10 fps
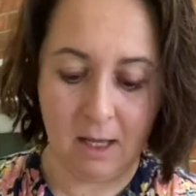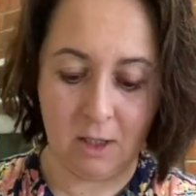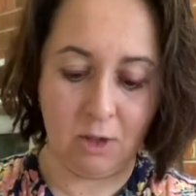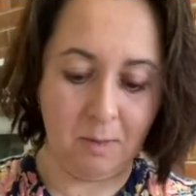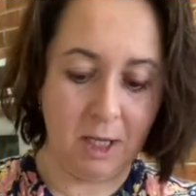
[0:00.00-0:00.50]

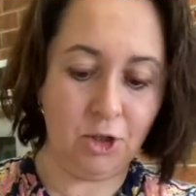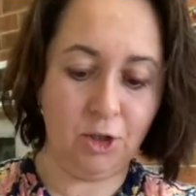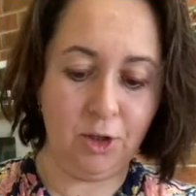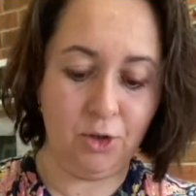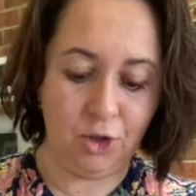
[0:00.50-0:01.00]
So make sure
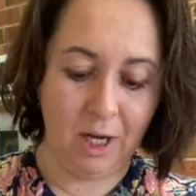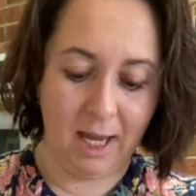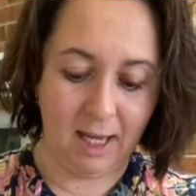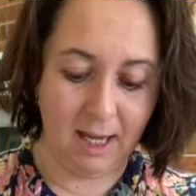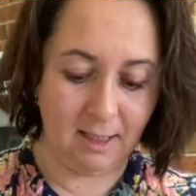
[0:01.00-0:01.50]
you
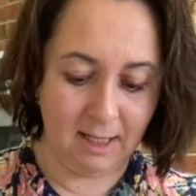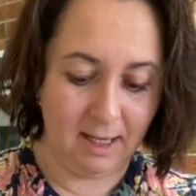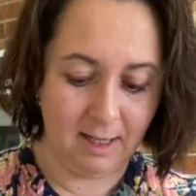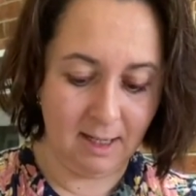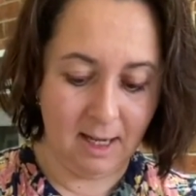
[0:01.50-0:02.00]
shake it
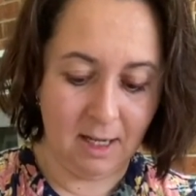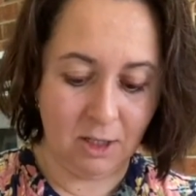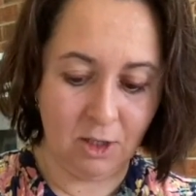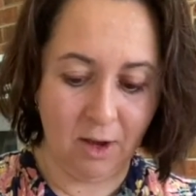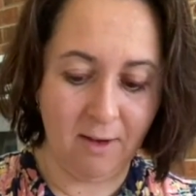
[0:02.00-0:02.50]

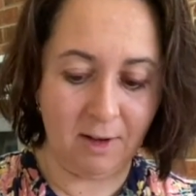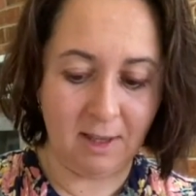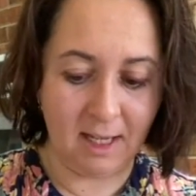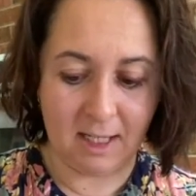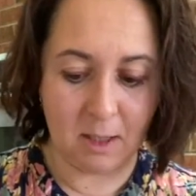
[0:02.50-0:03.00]
so
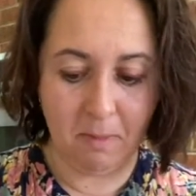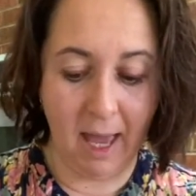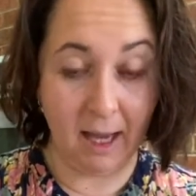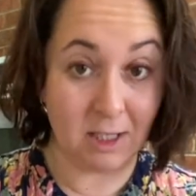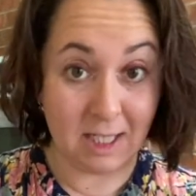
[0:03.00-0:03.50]
everything is
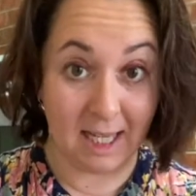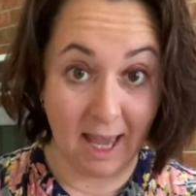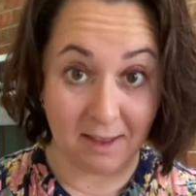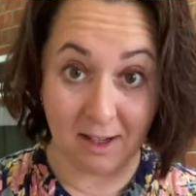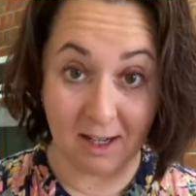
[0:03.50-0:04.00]
packed
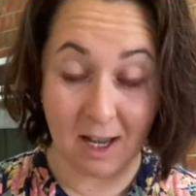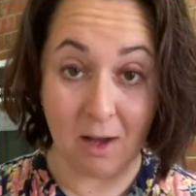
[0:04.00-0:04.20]
together.